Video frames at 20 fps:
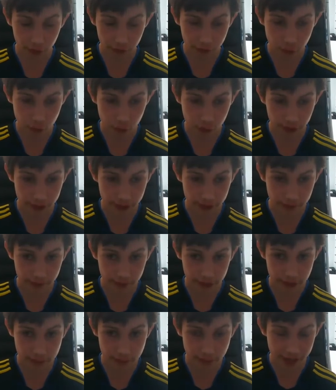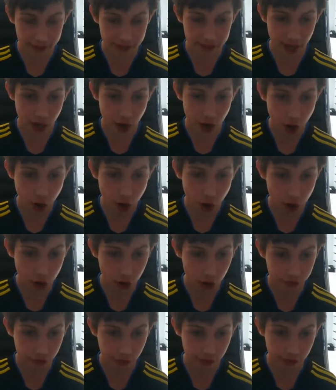I thought it you made it
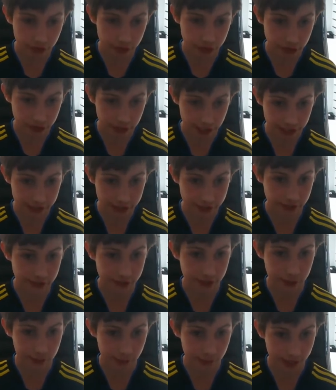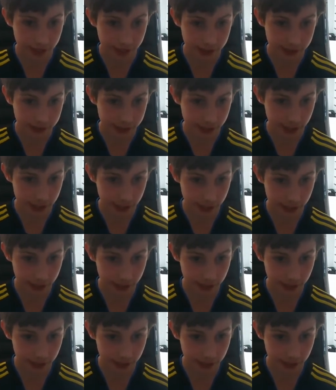harder than you needed to make it.